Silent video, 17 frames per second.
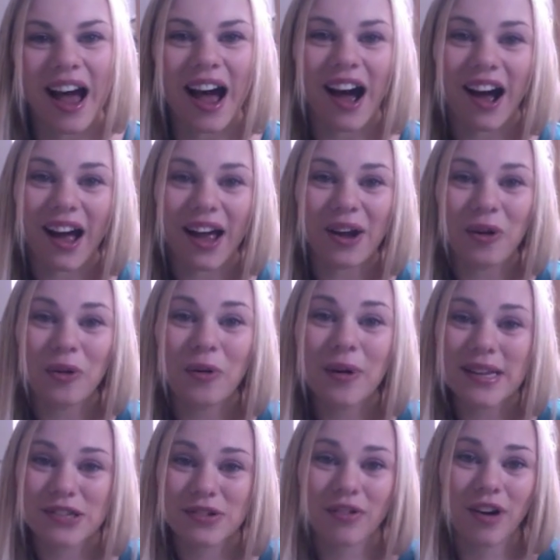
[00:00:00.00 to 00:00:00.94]
I
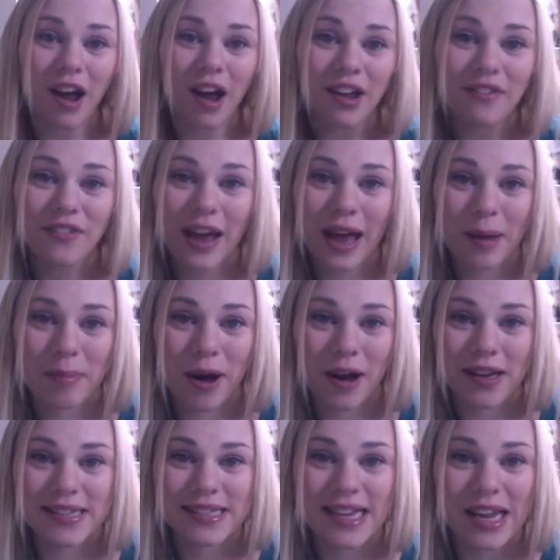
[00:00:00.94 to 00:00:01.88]
always arrive at a
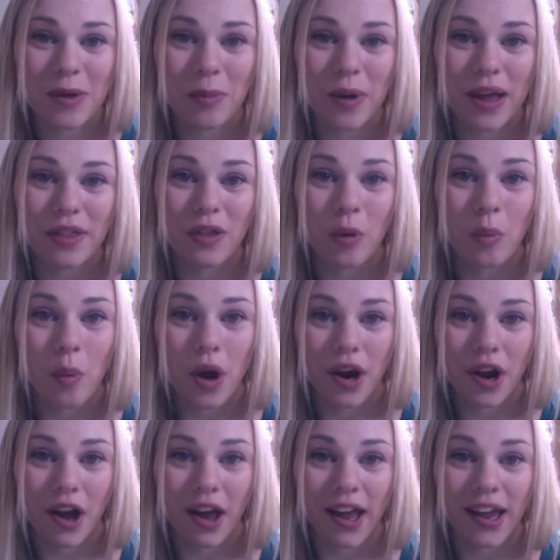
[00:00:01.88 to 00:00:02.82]
party with
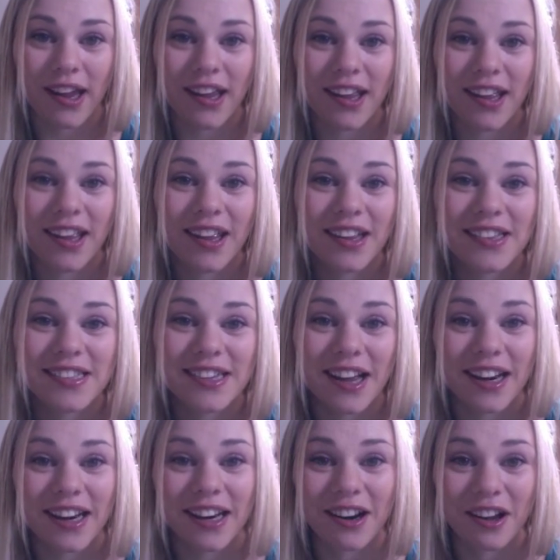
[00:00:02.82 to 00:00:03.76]
one eye
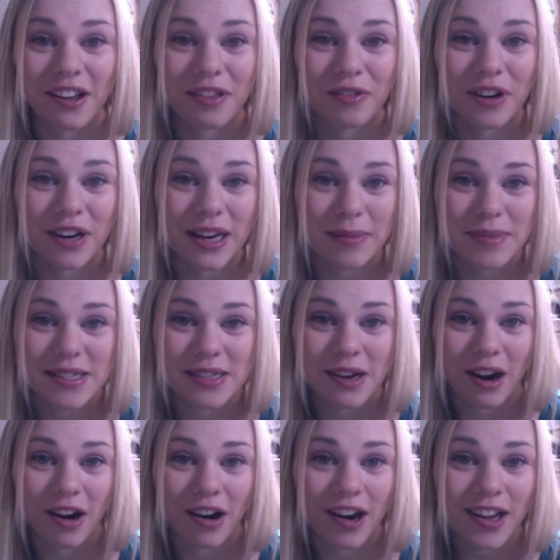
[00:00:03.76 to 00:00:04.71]
done in our 3D
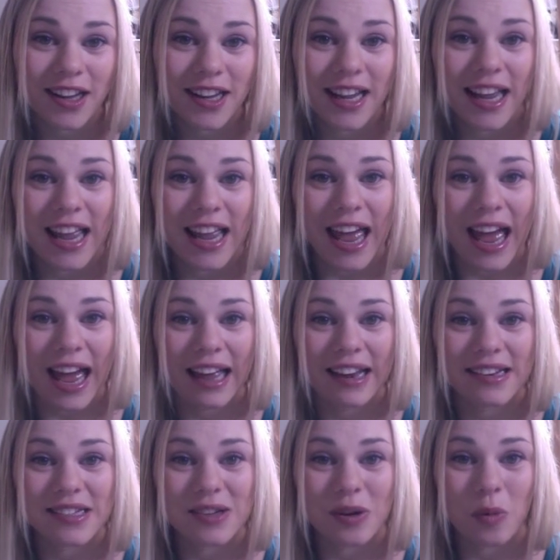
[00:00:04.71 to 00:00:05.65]
mascara
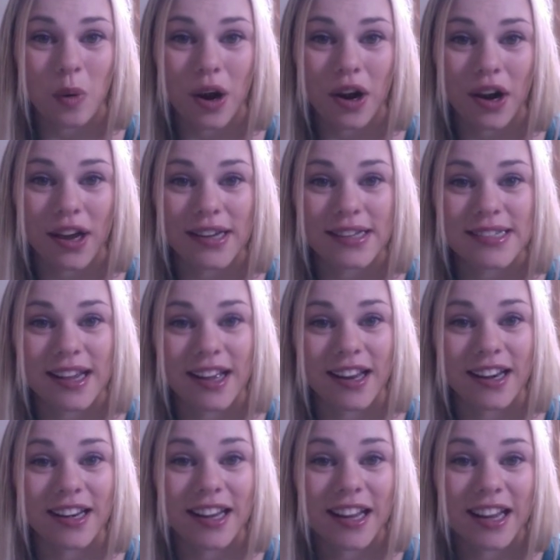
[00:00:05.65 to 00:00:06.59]
and one eye
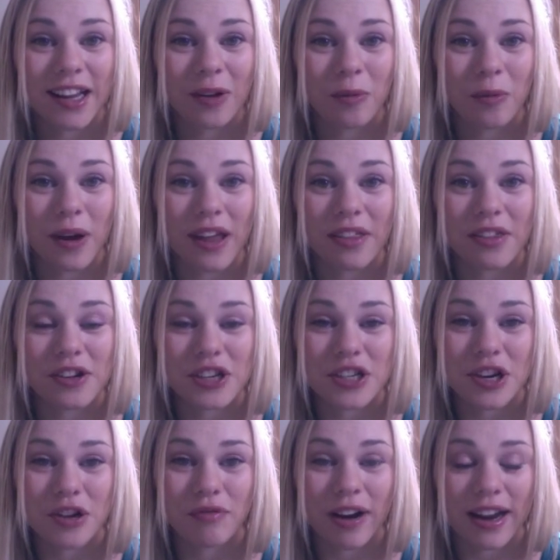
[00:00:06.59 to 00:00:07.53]
done with
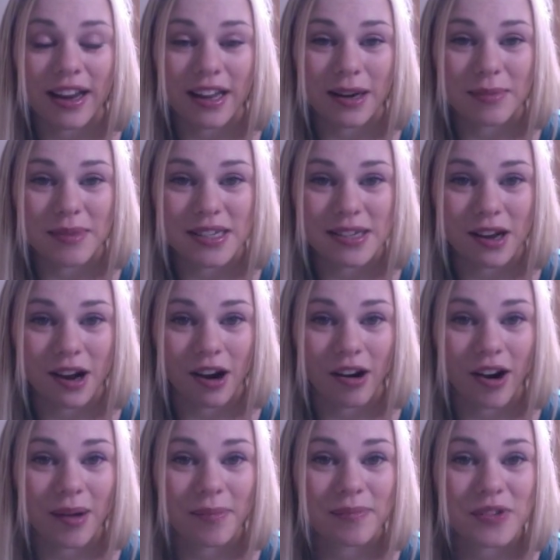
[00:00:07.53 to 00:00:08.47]
just a regular
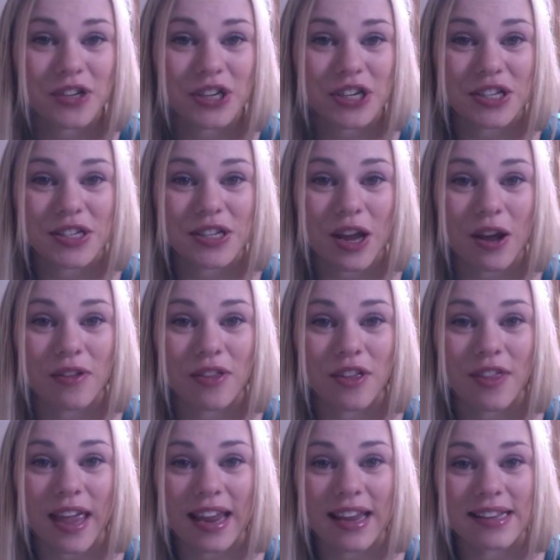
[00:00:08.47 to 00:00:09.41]
mascara, just so
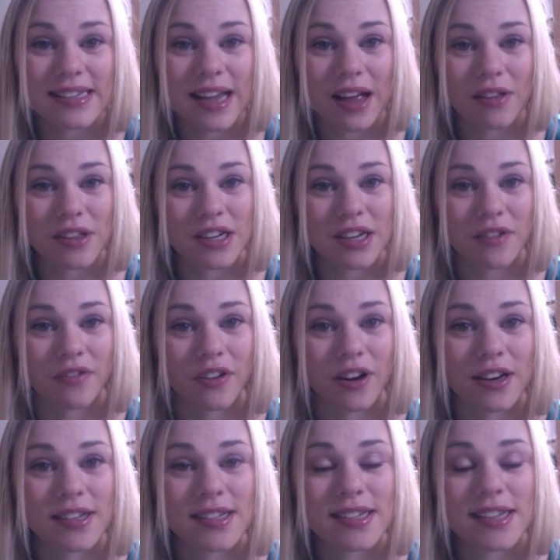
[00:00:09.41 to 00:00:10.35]
that they can tell the
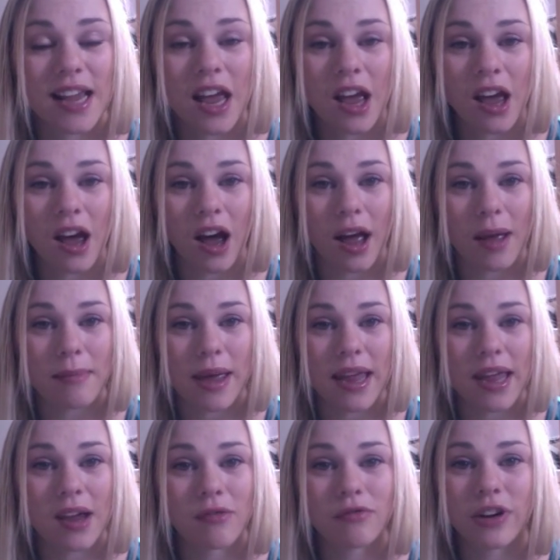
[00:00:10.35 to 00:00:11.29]
difference. I
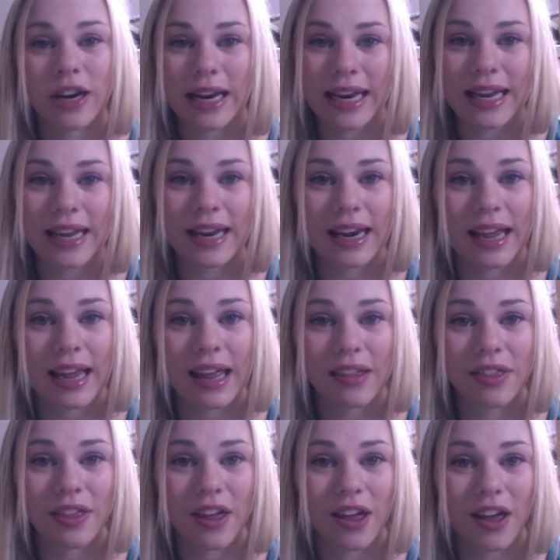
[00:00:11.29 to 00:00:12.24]
make it really
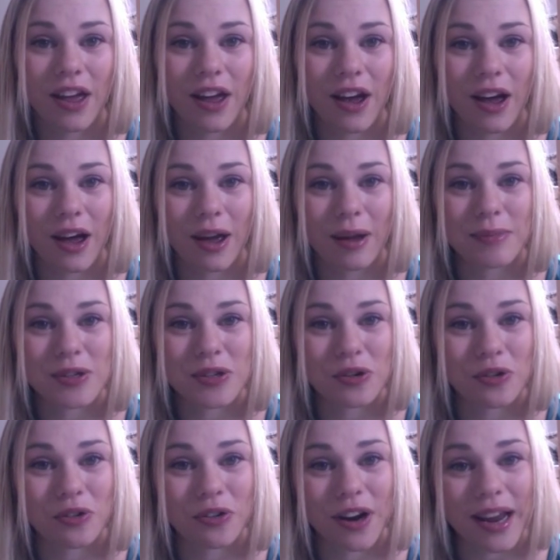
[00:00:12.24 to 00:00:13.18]
clear that I'm
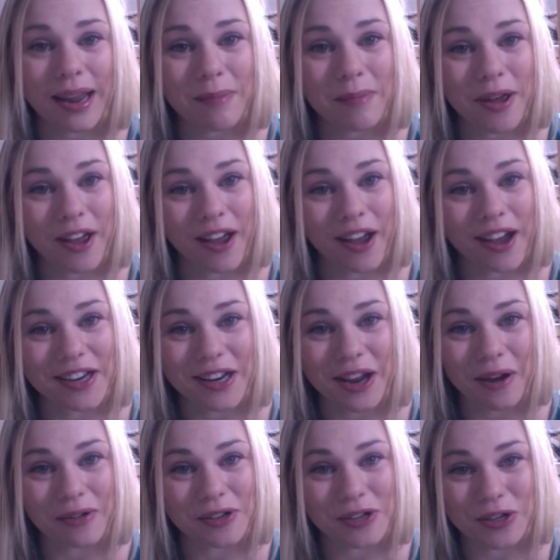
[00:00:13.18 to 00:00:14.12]
sorry, but I
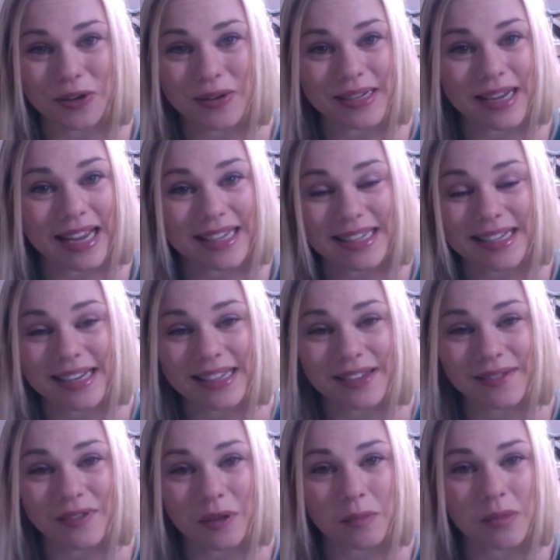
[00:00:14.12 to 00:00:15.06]
don't do
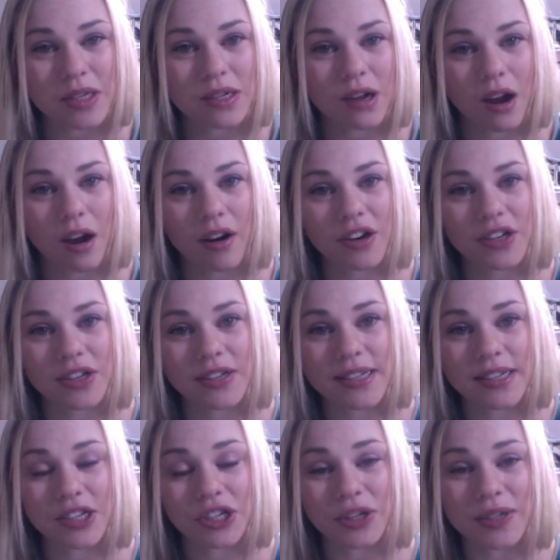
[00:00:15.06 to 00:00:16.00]
testers of the mascara
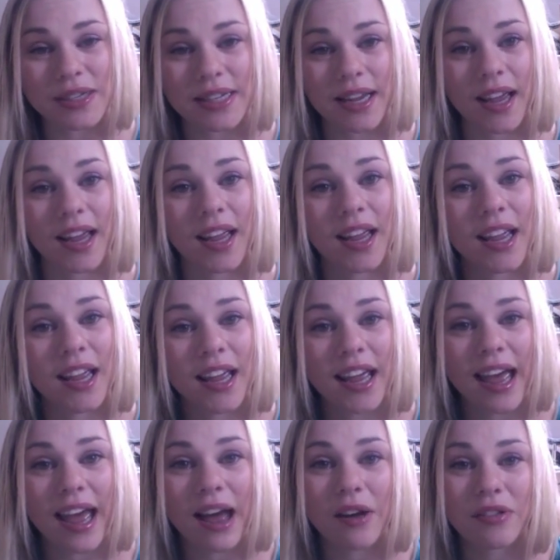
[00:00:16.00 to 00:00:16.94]
just due to
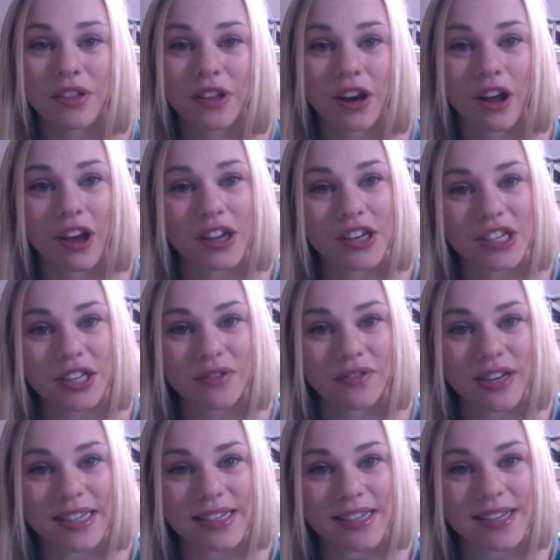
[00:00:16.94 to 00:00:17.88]
health and hygiene
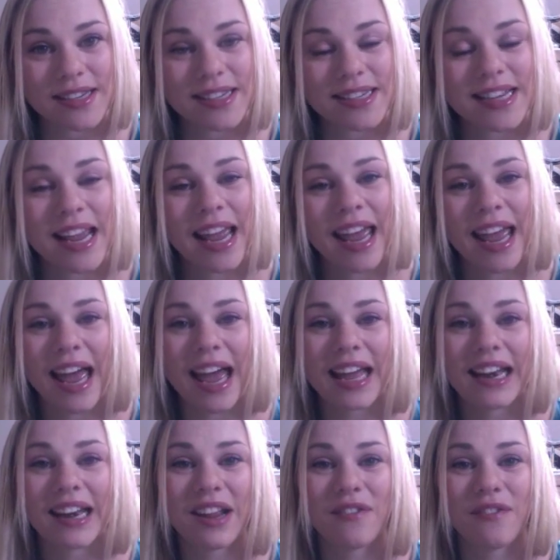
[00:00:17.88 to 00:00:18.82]
reasons,
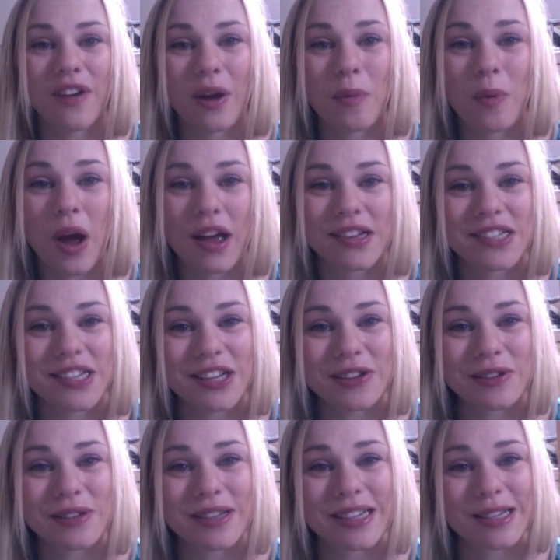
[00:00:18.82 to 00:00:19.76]
and if I were to
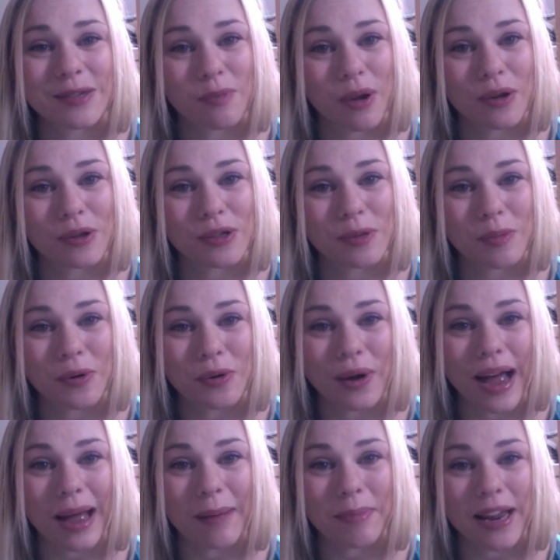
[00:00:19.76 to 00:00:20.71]
use
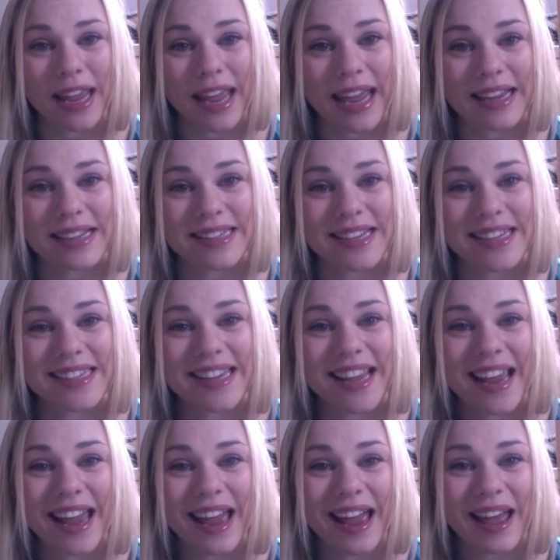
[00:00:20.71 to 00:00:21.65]
disposable applicators,
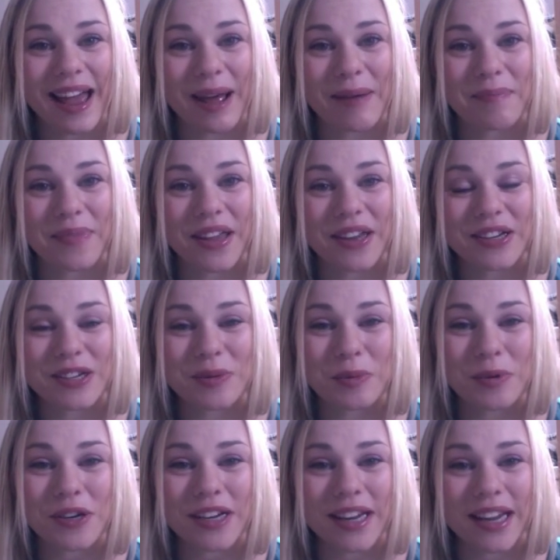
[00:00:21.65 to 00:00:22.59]
they
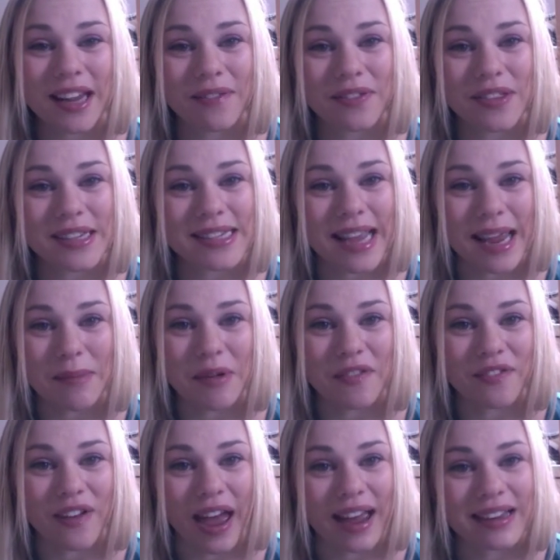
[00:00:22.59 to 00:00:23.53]
just wouldn't give the same
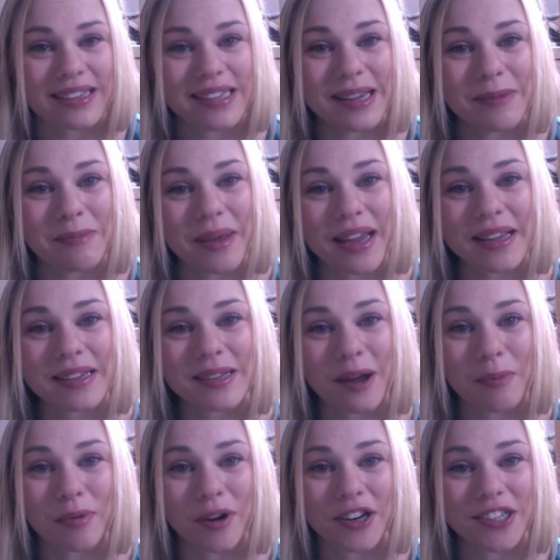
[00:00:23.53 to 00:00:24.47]
effect, because
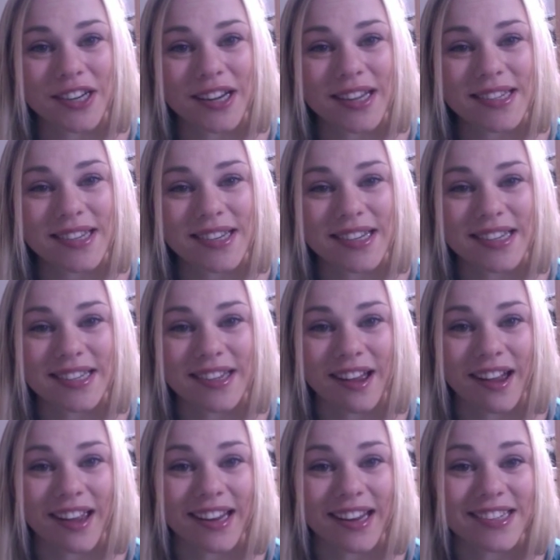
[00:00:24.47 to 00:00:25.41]
our brushes are
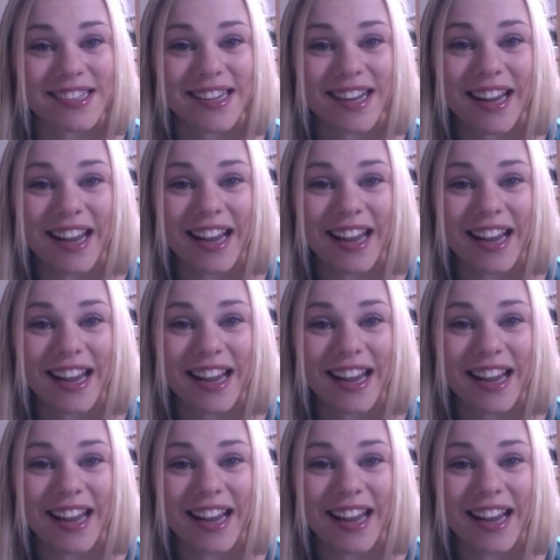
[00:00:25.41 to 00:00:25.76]
designed